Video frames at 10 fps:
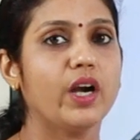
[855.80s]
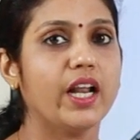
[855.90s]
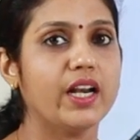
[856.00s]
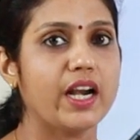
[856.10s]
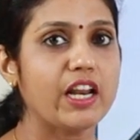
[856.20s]

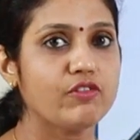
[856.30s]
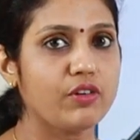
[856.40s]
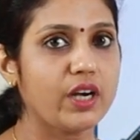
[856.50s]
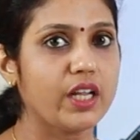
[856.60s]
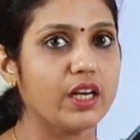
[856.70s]

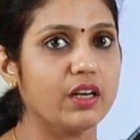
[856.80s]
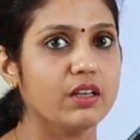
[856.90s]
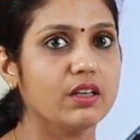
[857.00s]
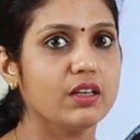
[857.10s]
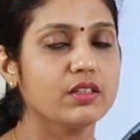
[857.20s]
114.
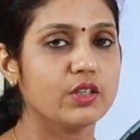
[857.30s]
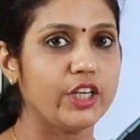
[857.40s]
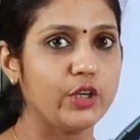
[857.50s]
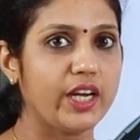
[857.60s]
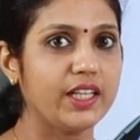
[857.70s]
So
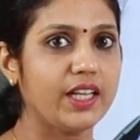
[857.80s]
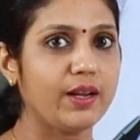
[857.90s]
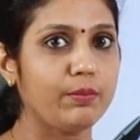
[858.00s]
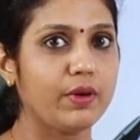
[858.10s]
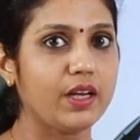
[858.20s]
did you get the
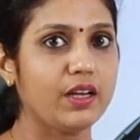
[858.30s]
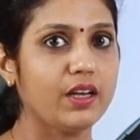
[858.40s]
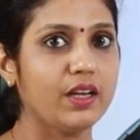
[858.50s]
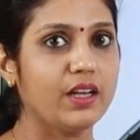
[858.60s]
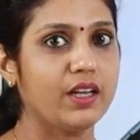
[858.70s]
number?
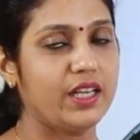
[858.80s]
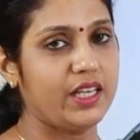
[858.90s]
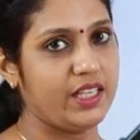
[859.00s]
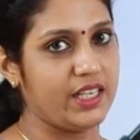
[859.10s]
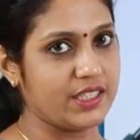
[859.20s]

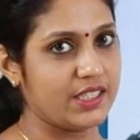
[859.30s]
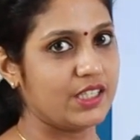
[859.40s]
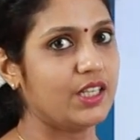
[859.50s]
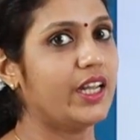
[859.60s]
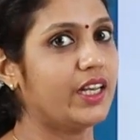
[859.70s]

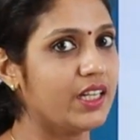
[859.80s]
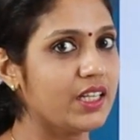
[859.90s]
Yes, it